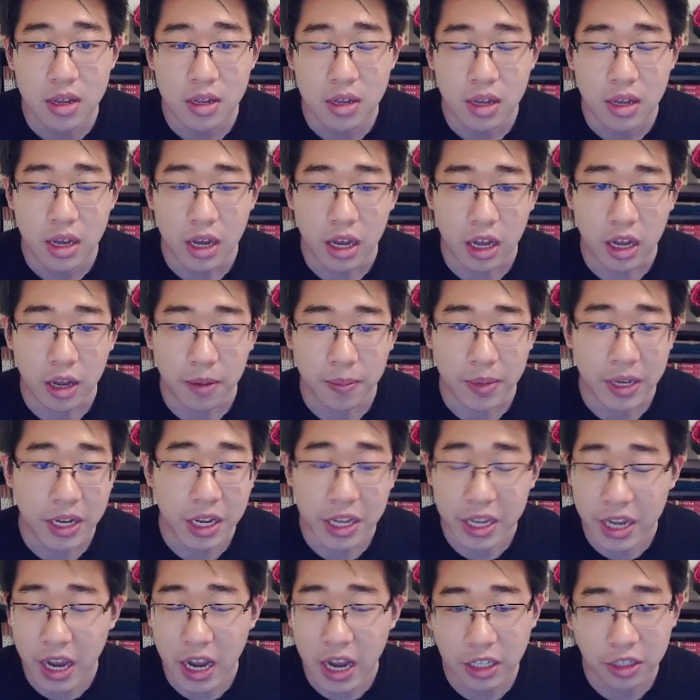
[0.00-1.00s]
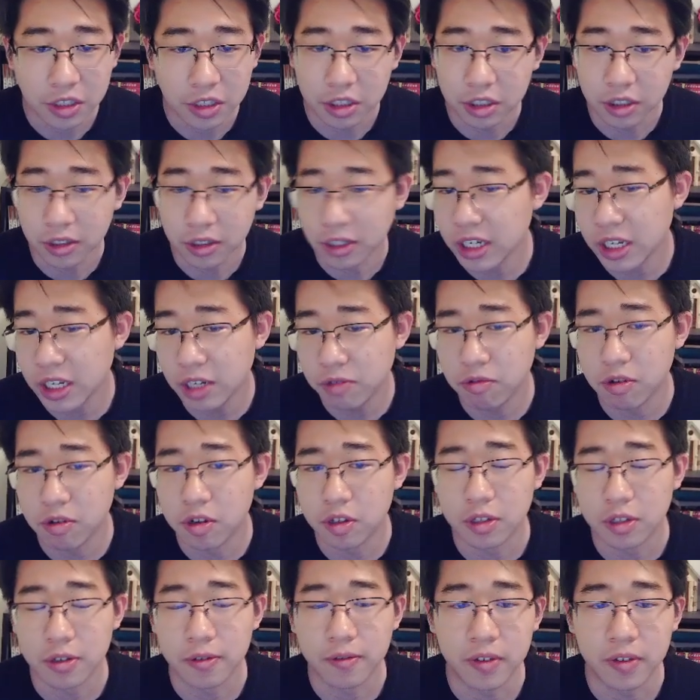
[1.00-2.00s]
And then YasserAleed, who
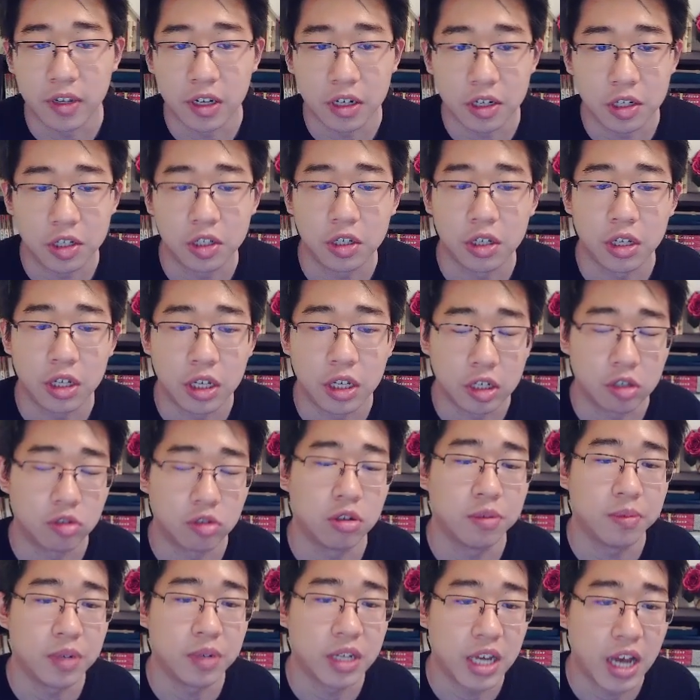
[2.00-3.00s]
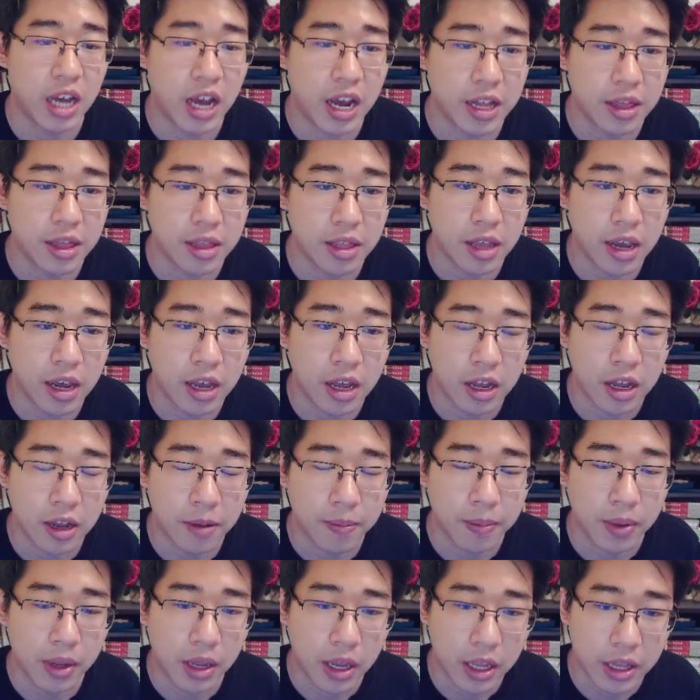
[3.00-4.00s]
also finished extremely high
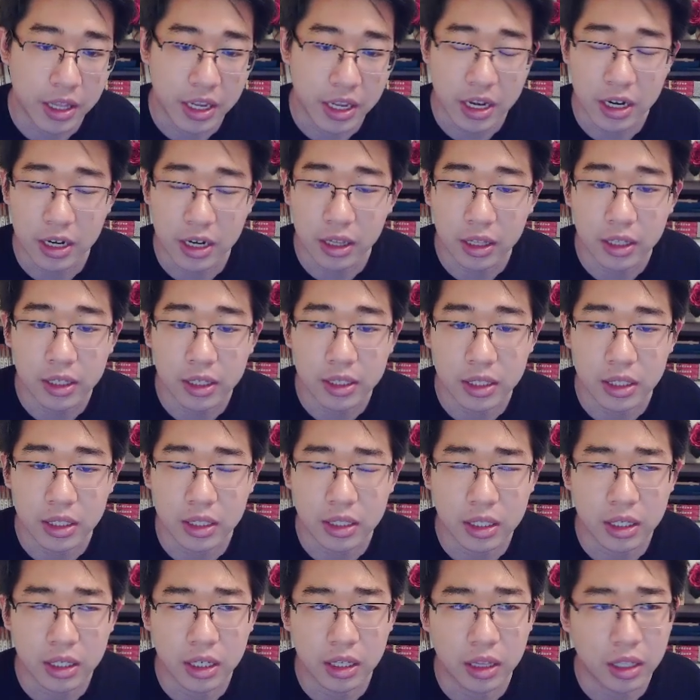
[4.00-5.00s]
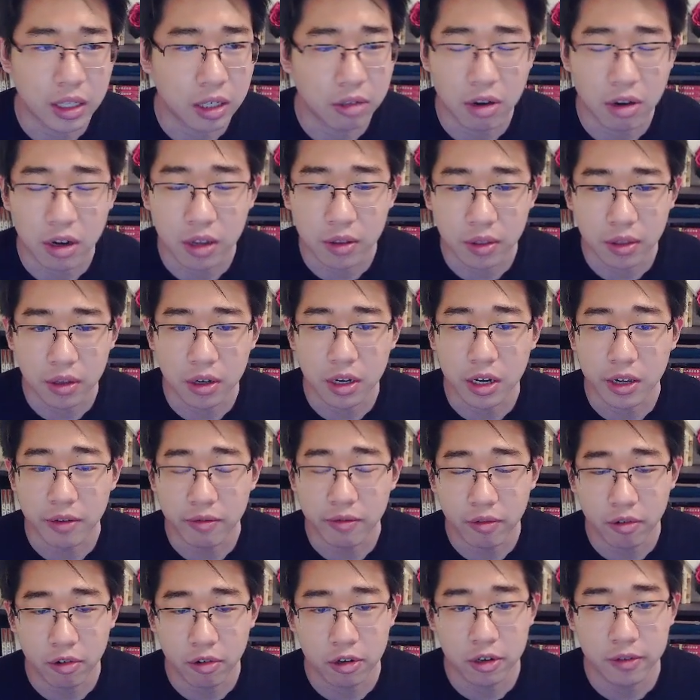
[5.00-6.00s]
at the end of this season, I think around
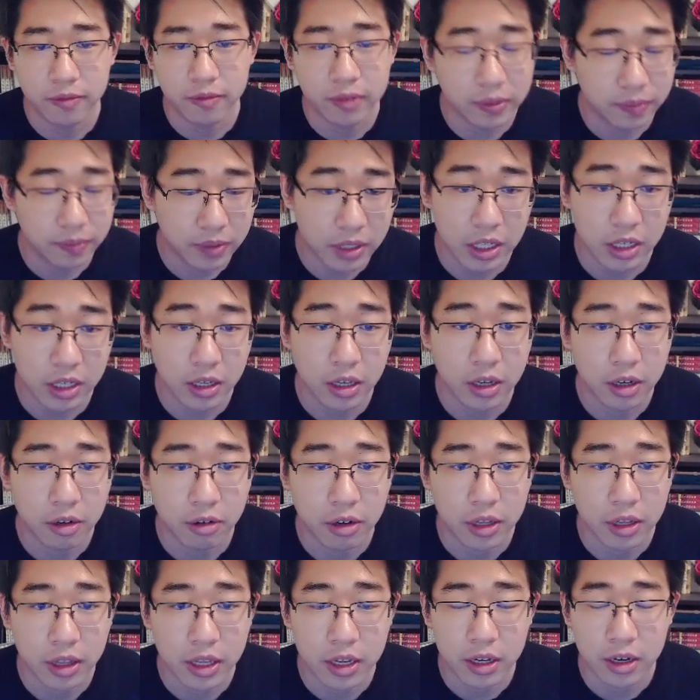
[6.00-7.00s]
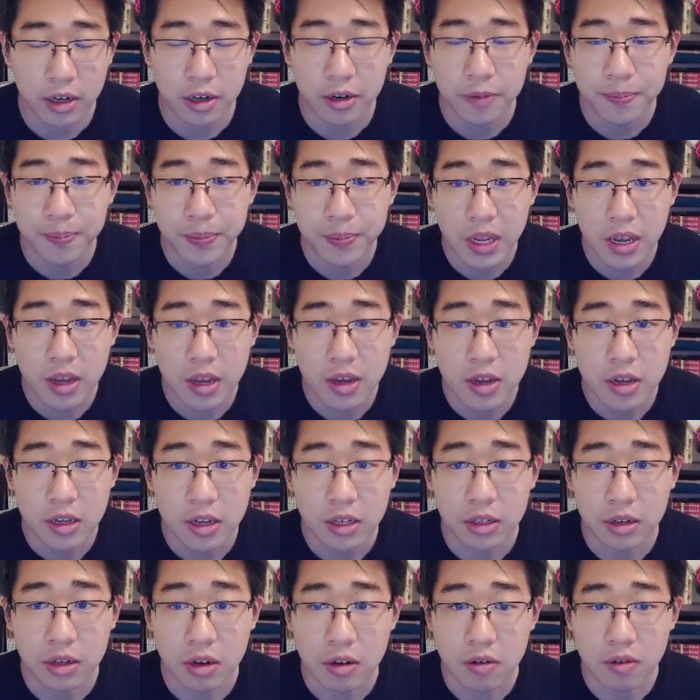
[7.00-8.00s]
3450, around there.
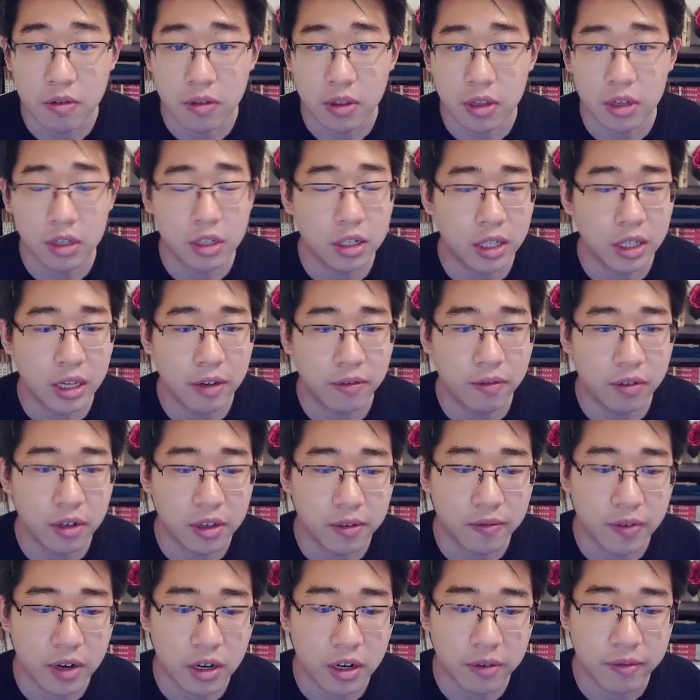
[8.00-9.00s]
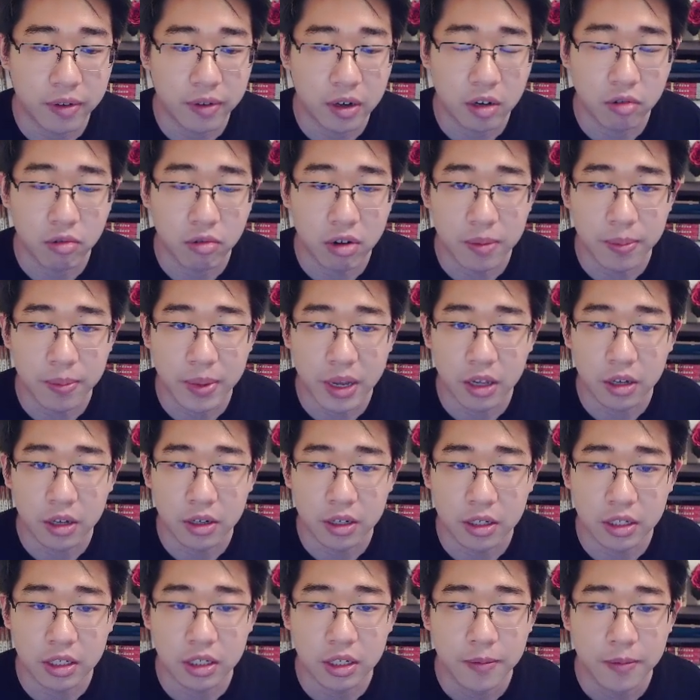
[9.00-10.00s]
So these are definitely very great
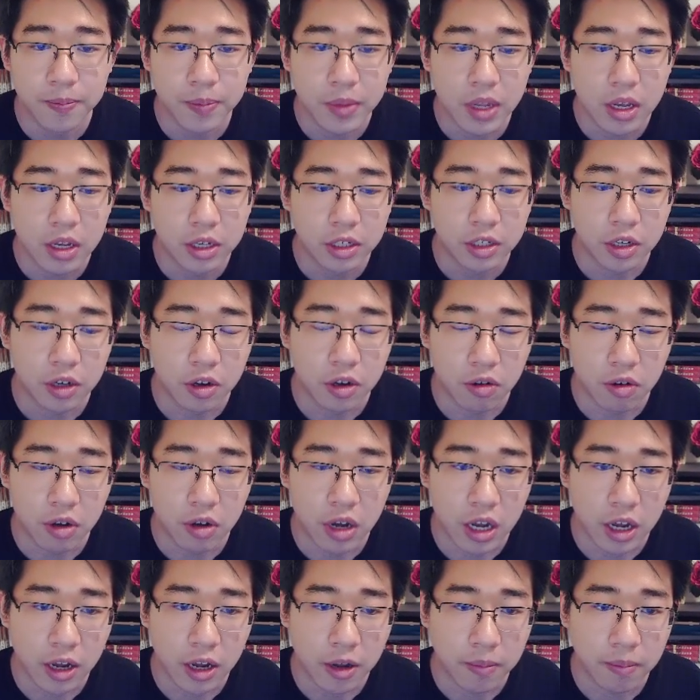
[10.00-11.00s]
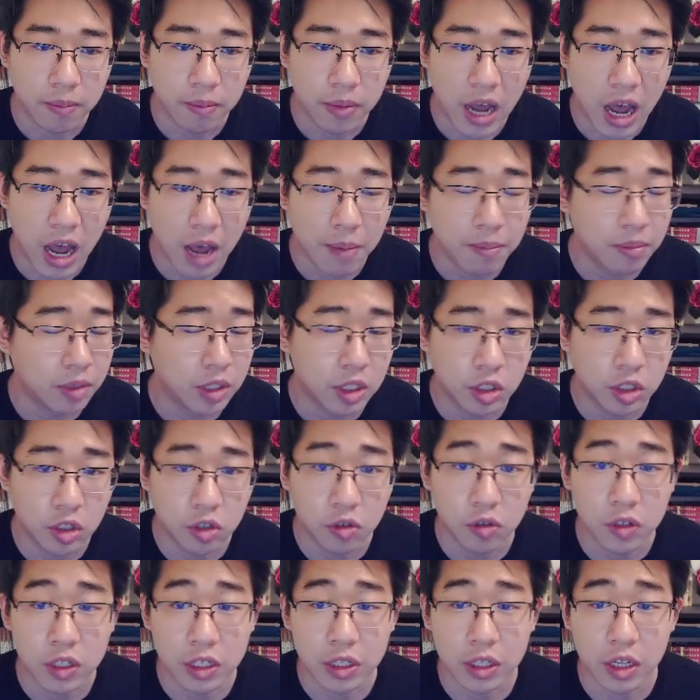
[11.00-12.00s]
battlers. So I'm just
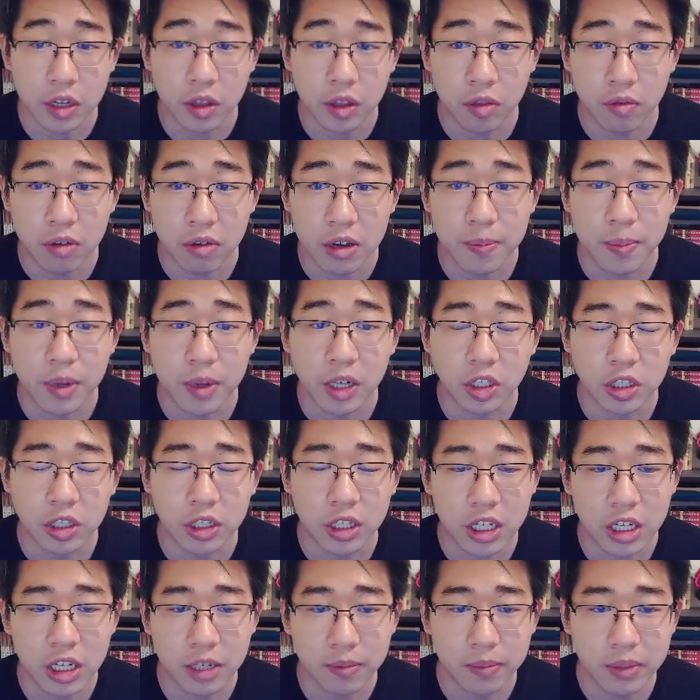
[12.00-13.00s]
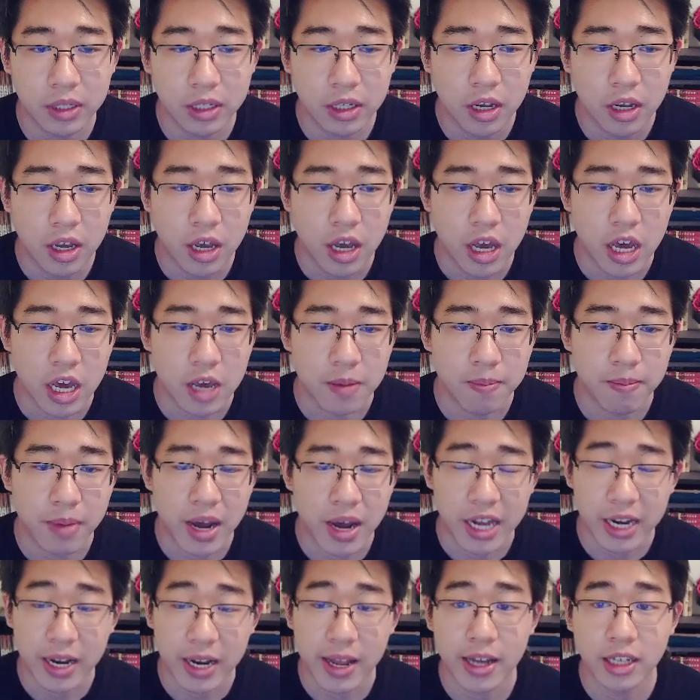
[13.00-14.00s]
using the 3 budget teams in
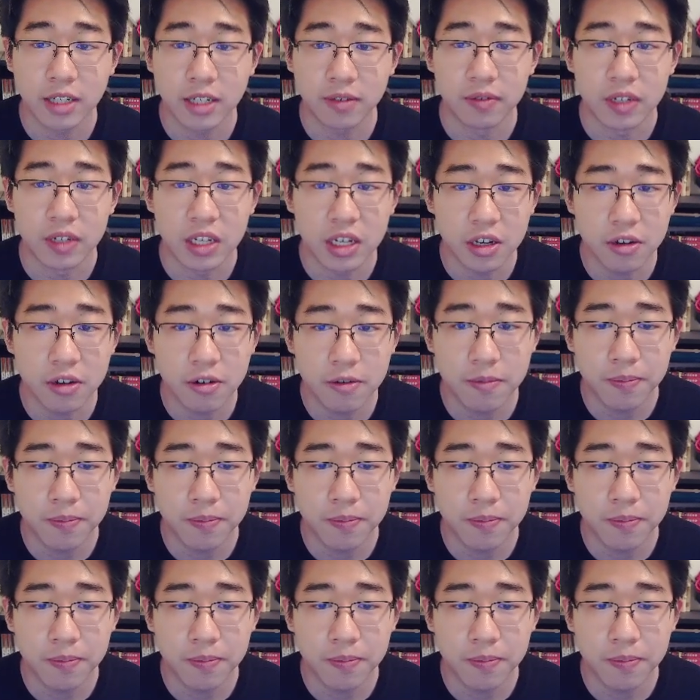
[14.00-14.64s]
my last video.